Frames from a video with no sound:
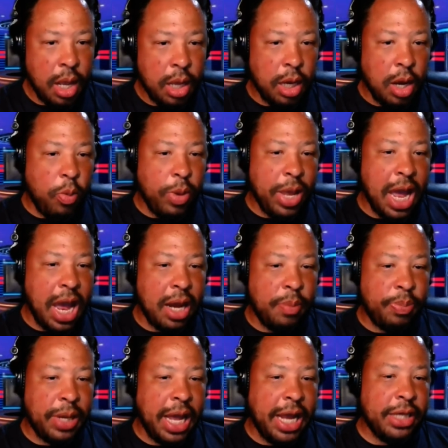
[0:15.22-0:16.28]
You know, we had the
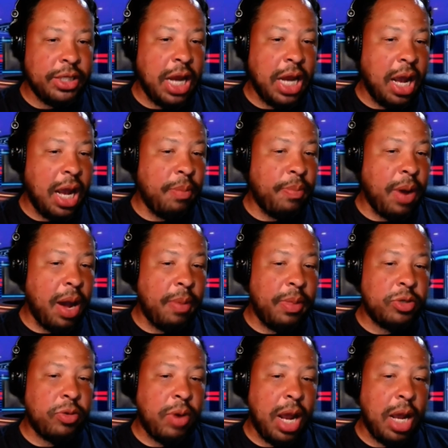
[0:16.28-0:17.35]
Plane Jane, Bob the
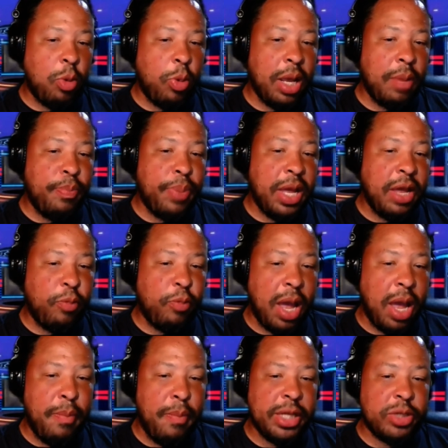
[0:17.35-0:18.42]
Drag Queen beef. We
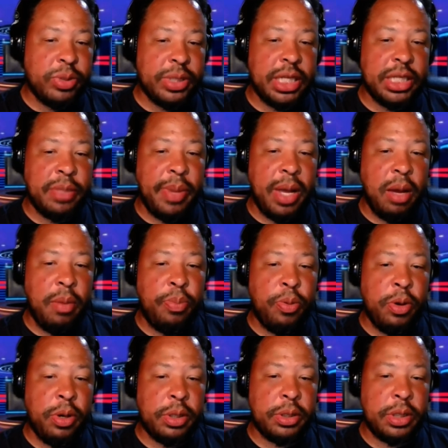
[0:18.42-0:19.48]
had Mistress Isabelle
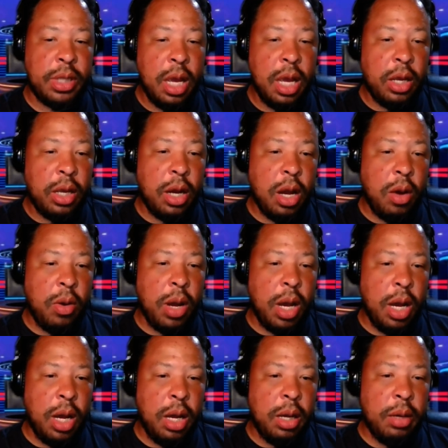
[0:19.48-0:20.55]
Brooks, you know,
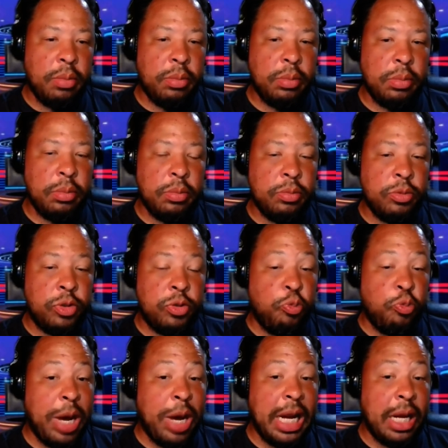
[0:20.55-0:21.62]
um,
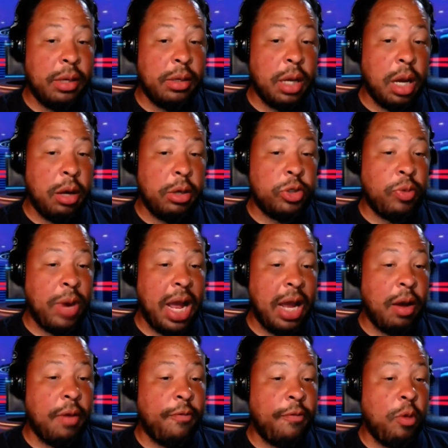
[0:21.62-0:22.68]
reading her drag,
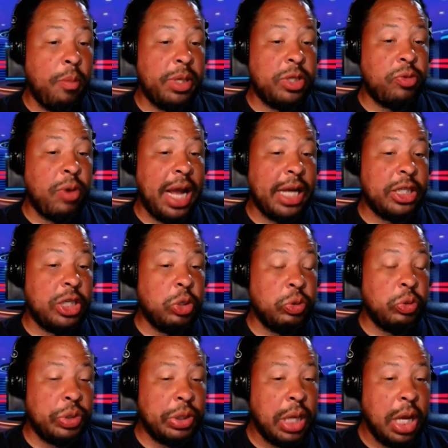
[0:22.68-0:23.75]
her former drag
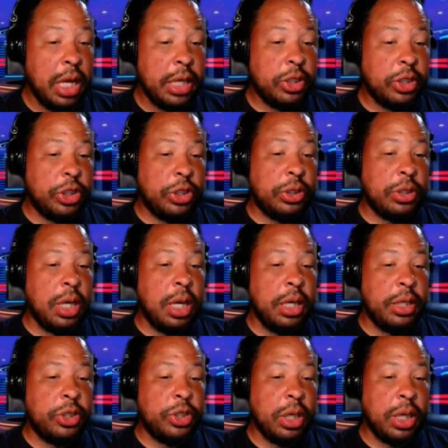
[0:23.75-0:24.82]
children,
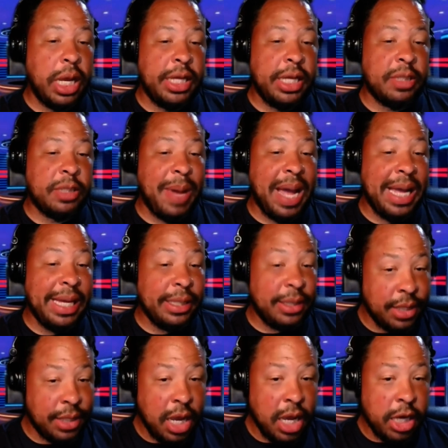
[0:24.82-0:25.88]
uh, Sugar and
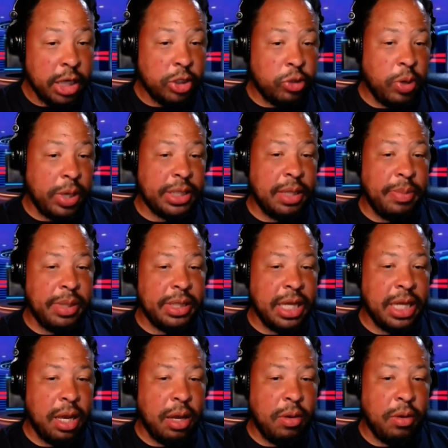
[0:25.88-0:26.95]
Spice, Trixie
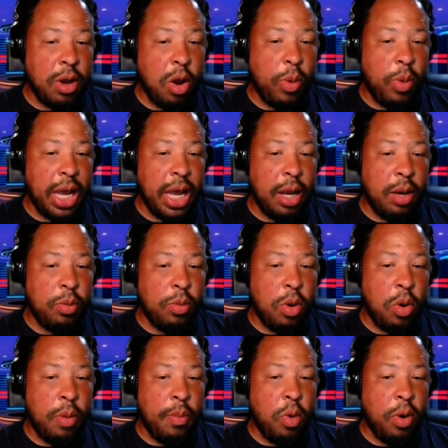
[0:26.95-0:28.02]
Mattel going in
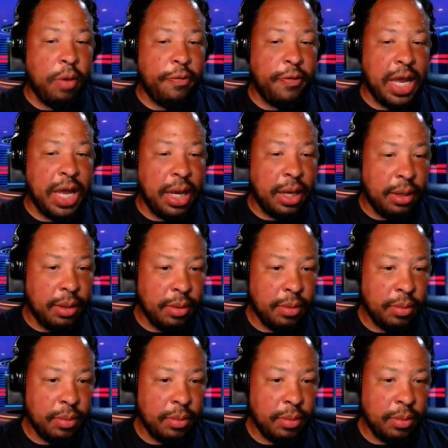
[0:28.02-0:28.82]
on Morphine.